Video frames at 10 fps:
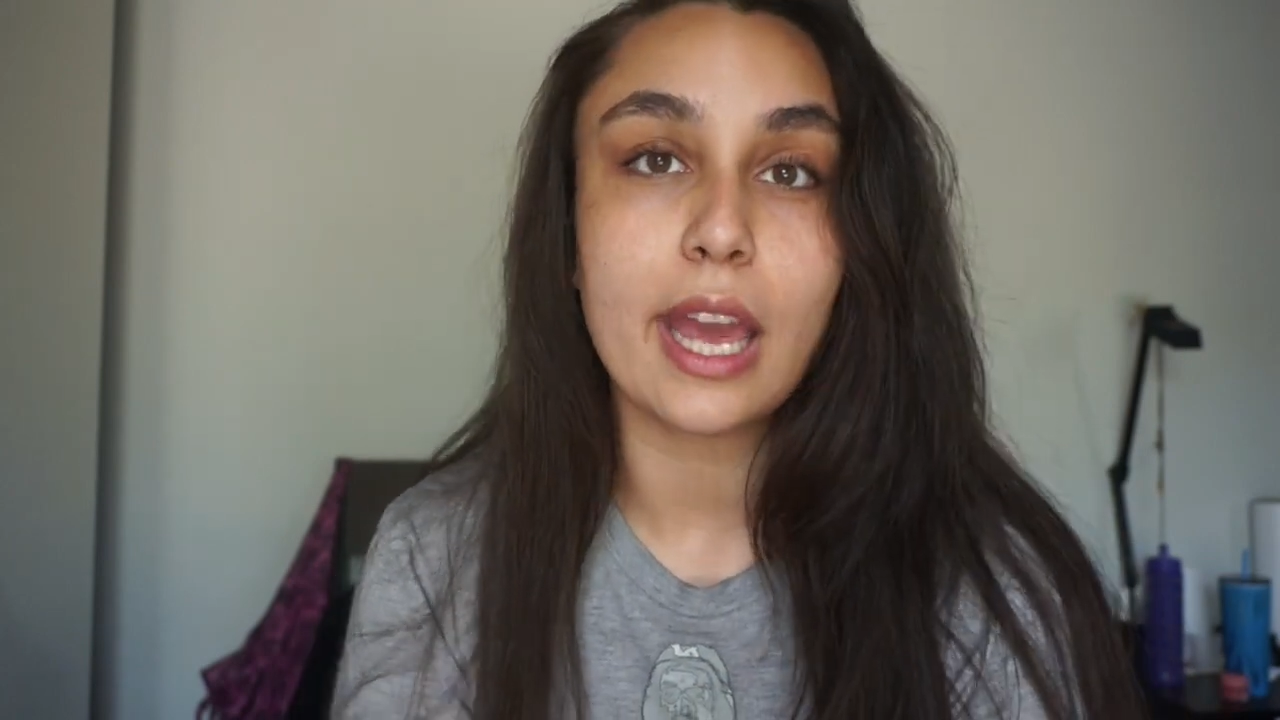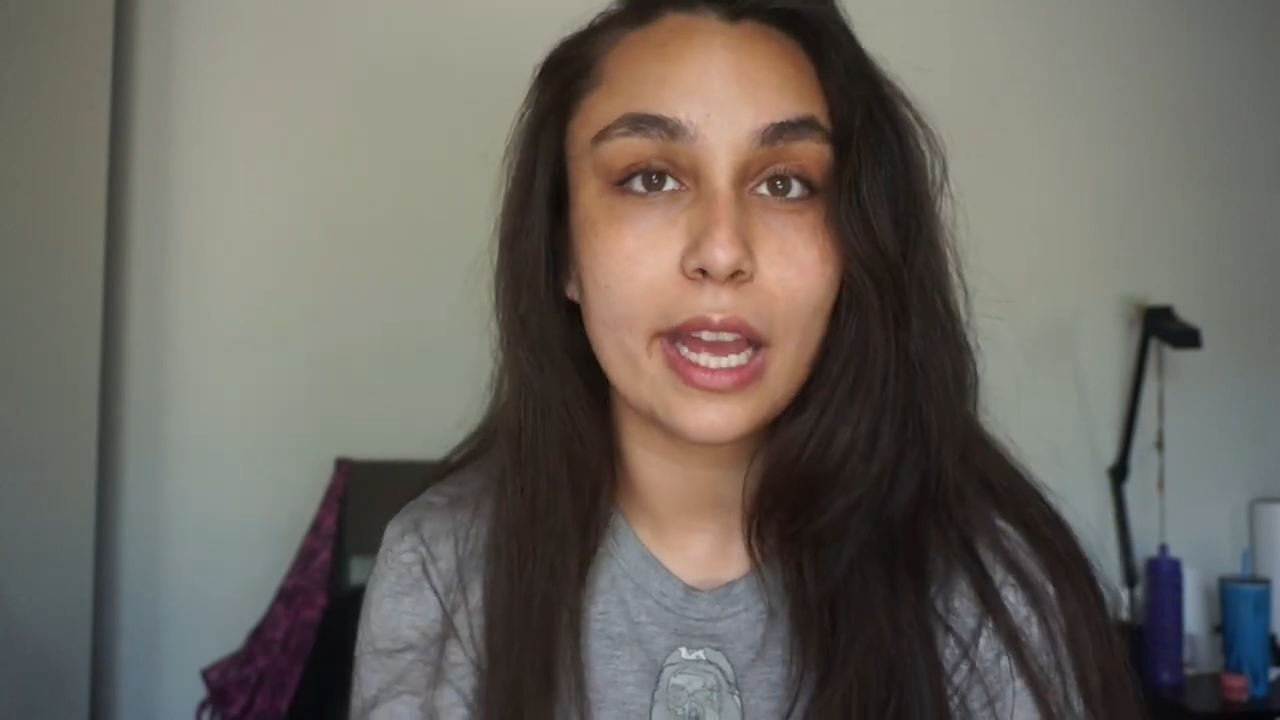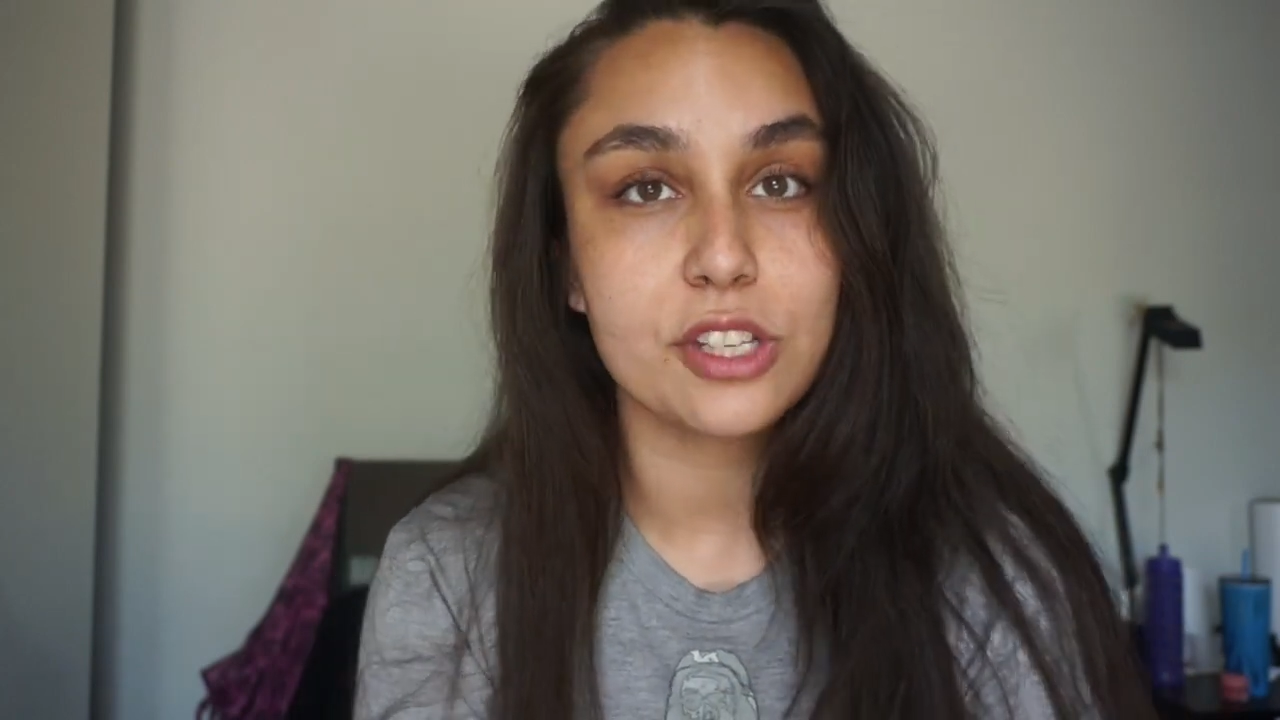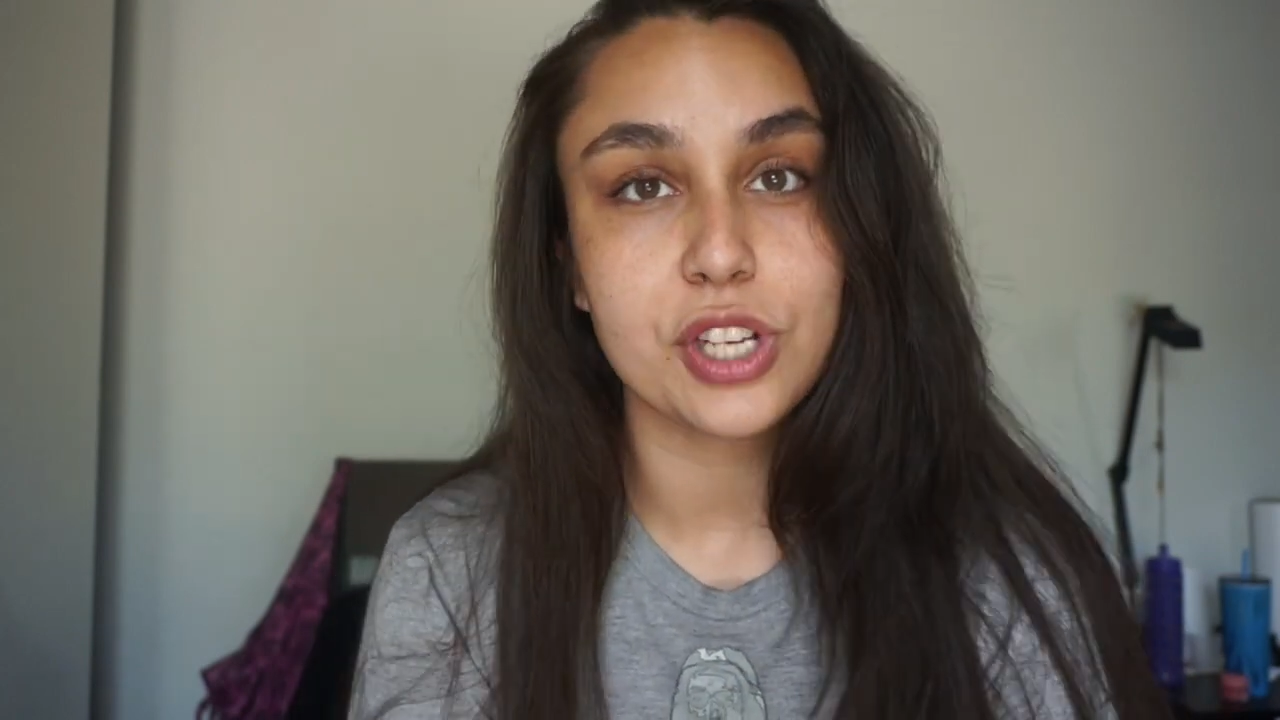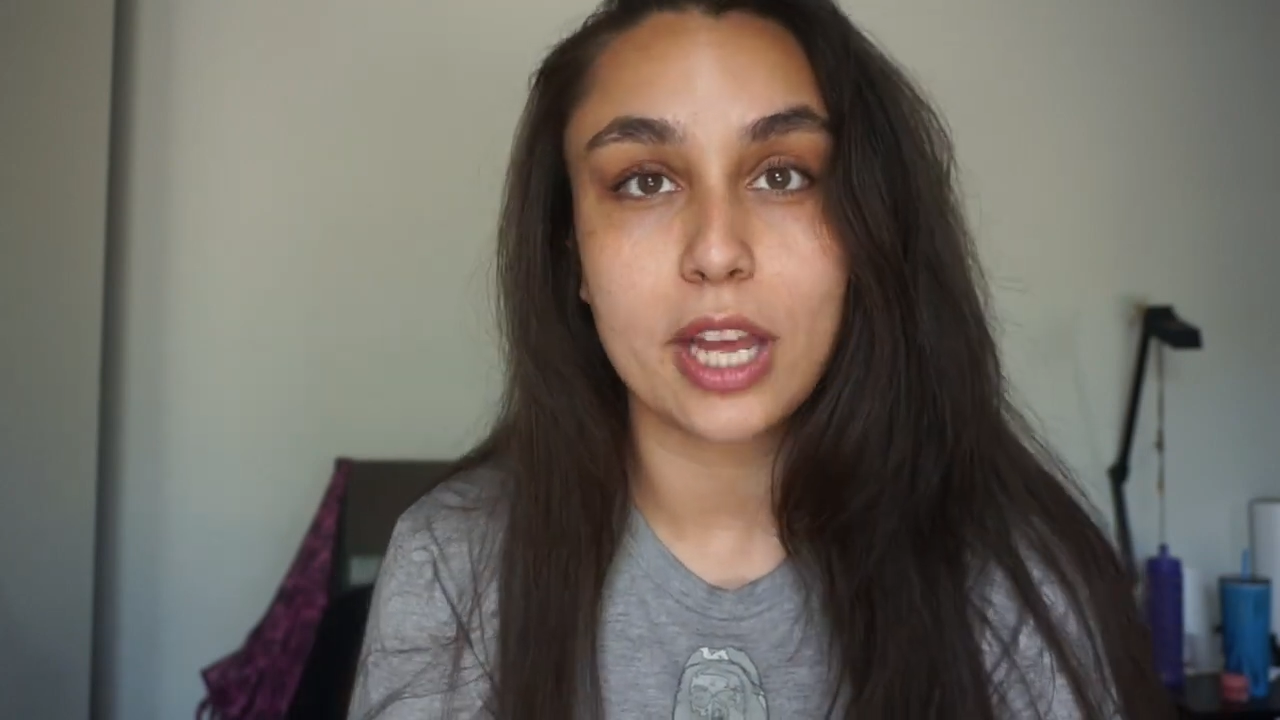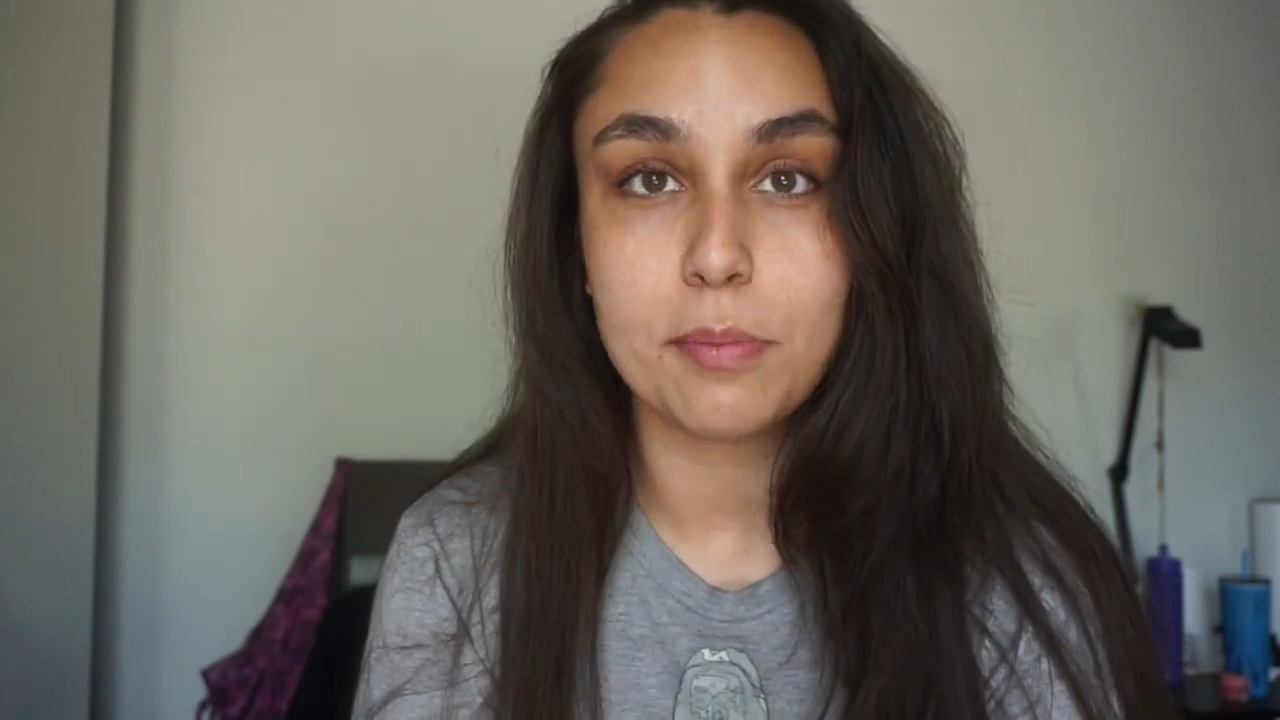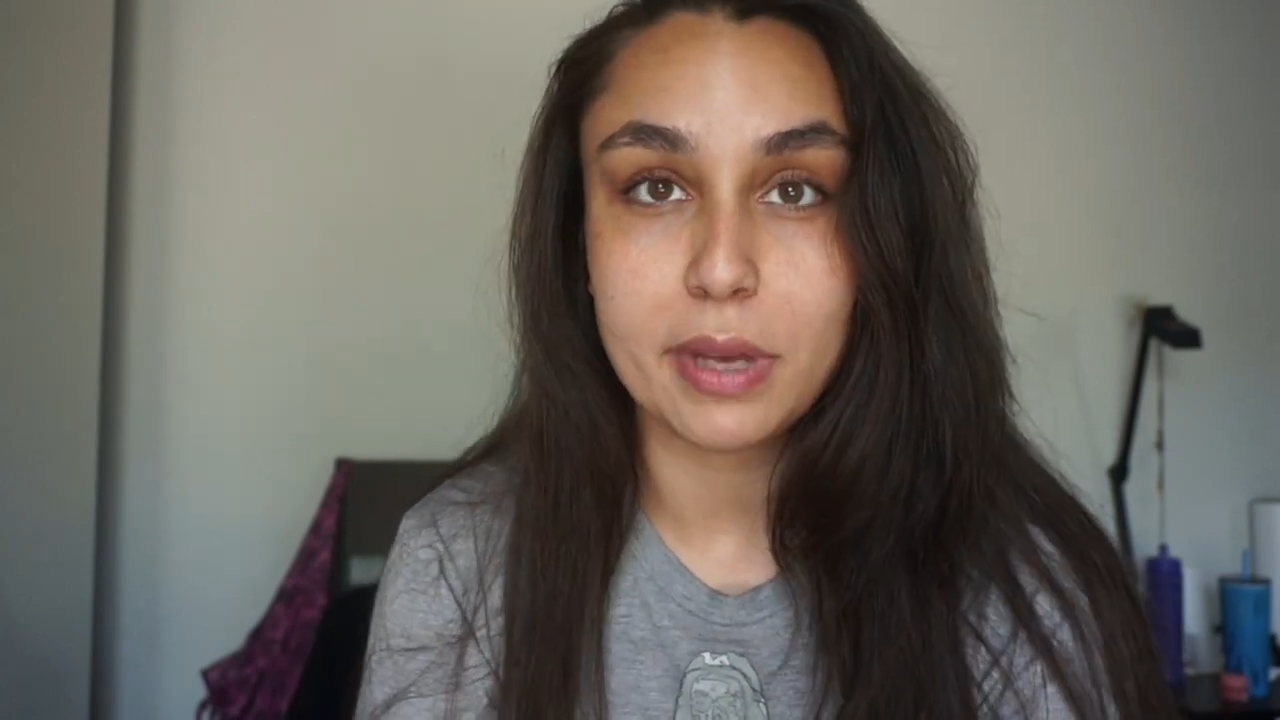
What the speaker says: AHA and